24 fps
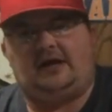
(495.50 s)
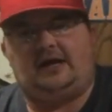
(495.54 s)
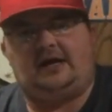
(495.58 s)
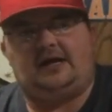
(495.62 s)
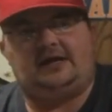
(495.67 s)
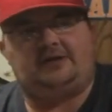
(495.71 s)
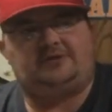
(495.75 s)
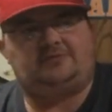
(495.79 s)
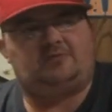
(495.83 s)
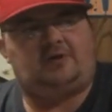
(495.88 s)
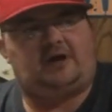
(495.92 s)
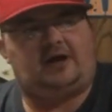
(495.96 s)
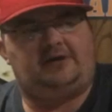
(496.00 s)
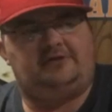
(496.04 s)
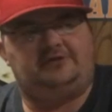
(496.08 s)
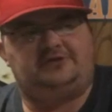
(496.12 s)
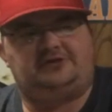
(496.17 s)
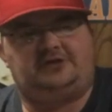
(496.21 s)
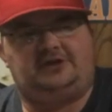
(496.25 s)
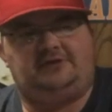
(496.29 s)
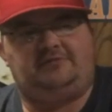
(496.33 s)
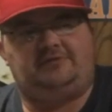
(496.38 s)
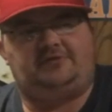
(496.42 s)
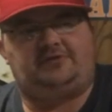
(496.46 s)
as wide
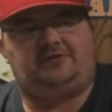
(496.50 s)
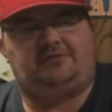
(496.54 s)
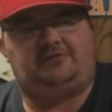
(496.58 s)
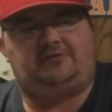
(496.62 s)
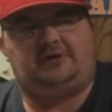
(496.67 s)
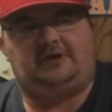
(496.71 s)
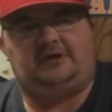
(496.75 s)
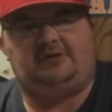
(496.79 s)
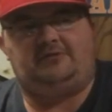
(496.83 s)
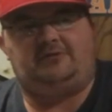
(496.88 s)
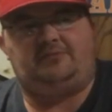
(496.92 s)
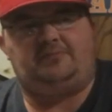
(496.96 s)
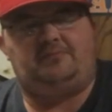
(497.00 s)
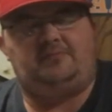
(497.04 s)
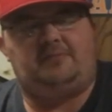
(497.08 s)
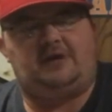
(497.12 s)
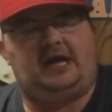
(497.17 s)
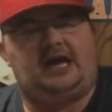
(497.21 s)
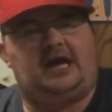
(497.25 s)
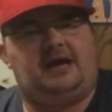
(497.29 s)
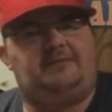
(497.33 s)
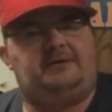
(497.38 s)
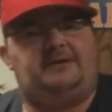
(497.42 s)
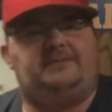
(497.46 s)
receiver 3 with
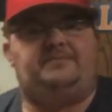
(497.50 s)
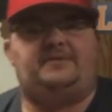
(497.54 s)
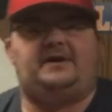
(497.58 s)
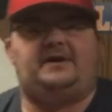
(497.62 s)
maybe